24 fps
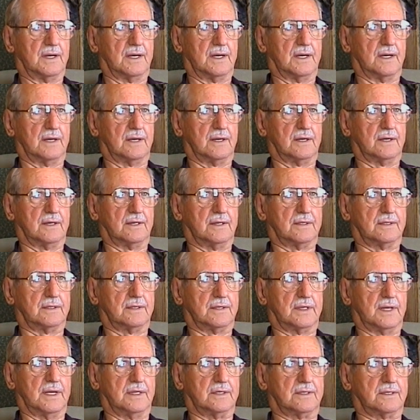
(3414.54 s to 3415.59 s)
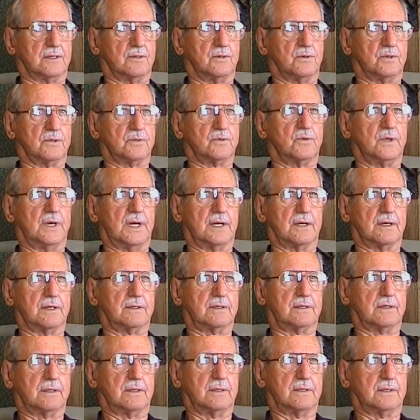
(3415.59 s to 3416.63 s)
uh, they we had a,
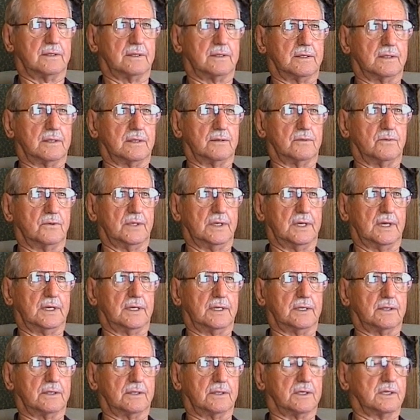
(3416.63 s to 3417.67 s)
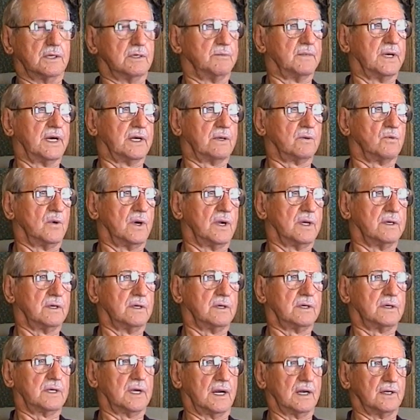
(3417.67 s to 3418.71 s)
we could make one
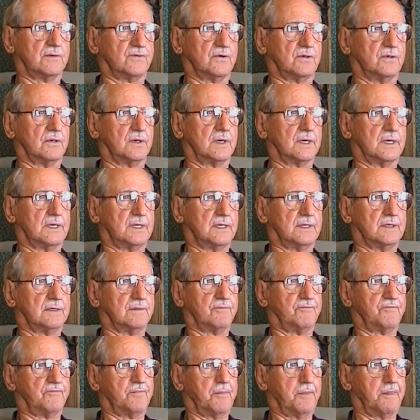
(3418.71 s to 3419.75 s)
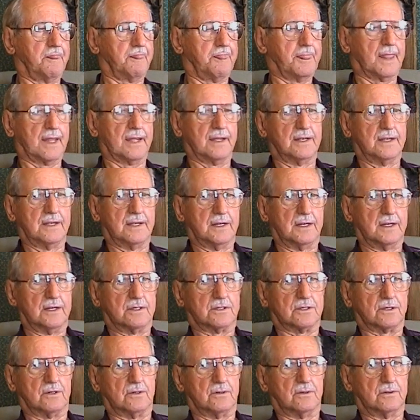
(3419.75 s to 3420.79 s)
telephone call.
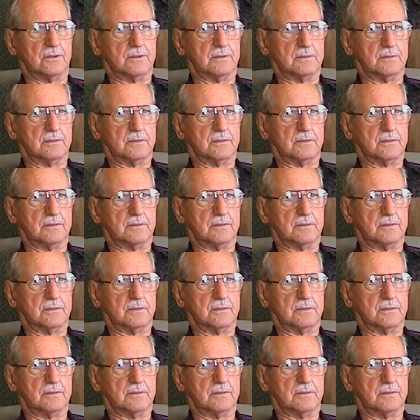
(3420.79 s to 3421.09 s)
So